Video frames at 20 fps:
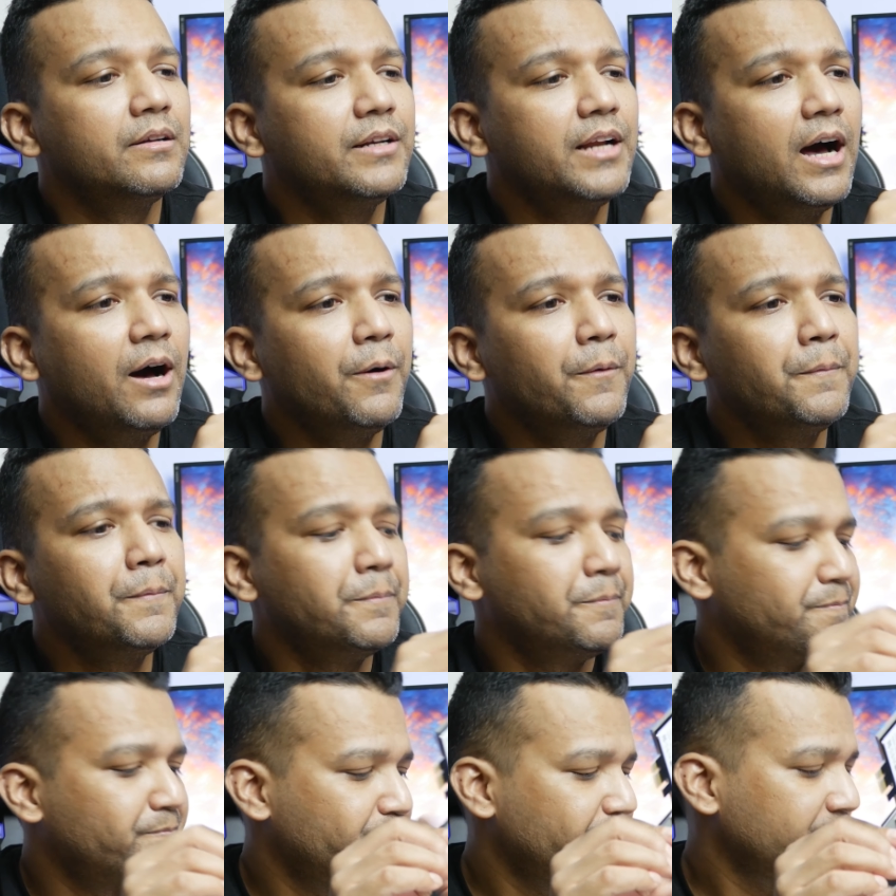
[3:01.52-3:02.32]
Now,
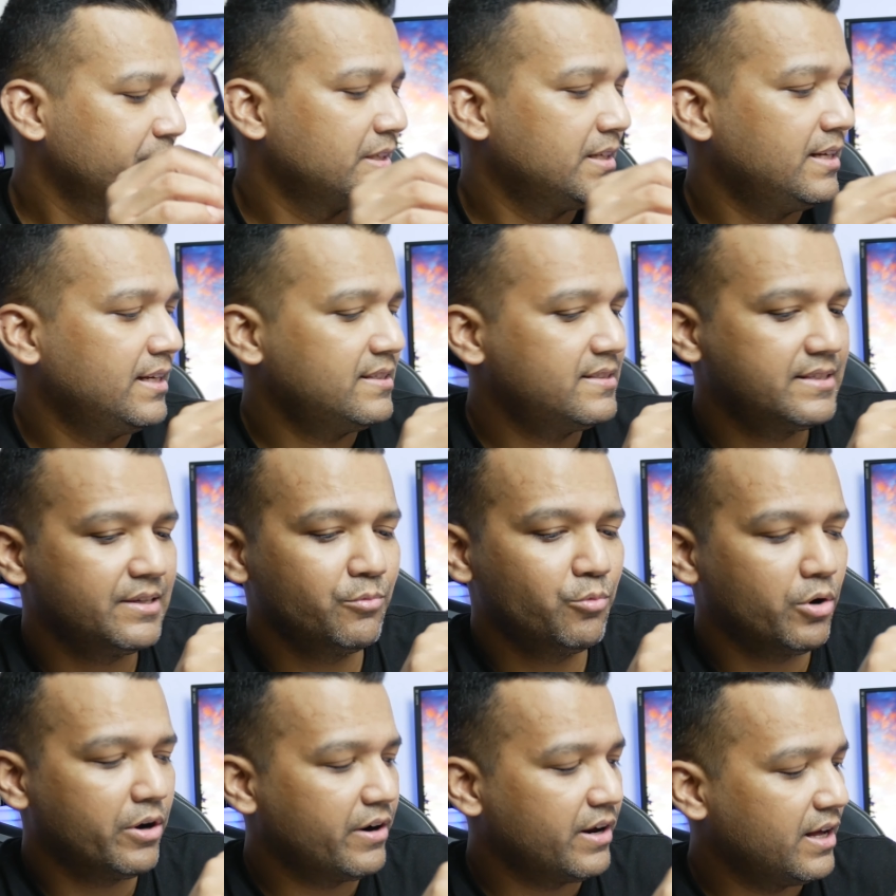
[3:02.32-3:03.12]
let's see
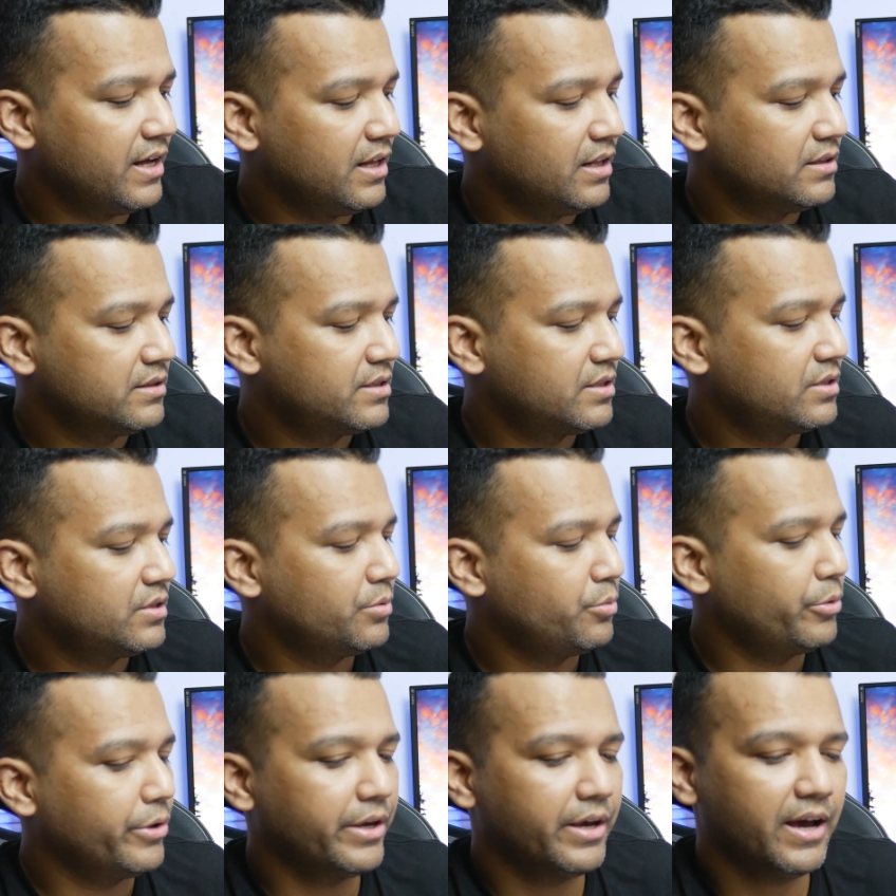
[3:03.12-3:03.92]
what
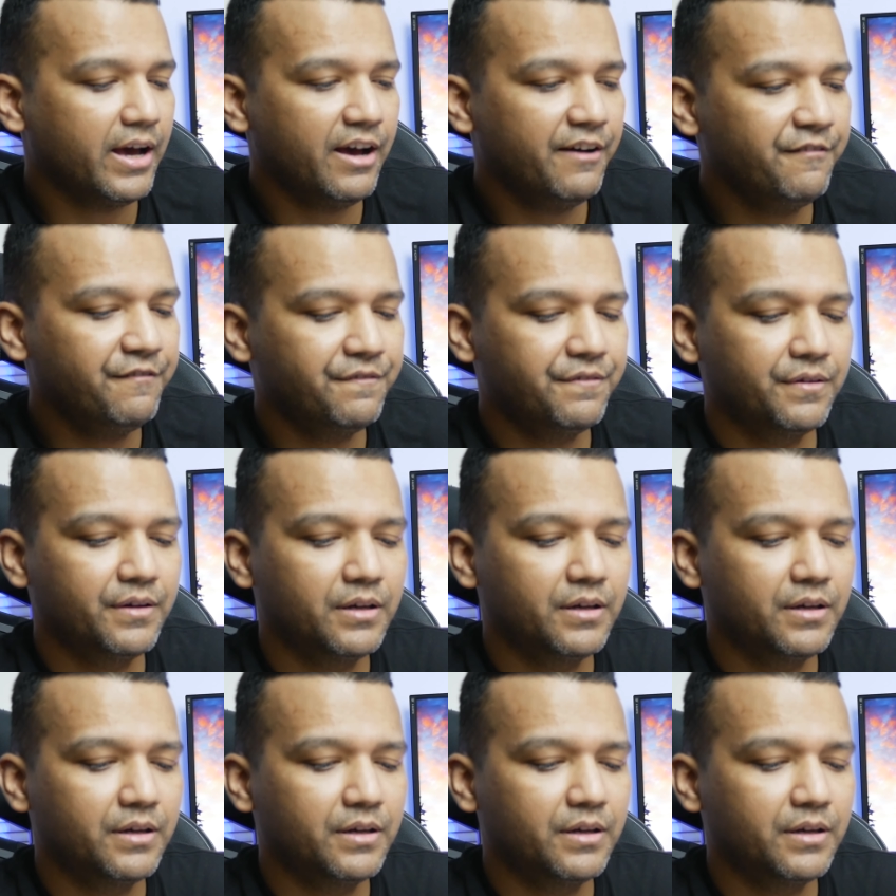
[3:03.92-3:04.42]
else we have.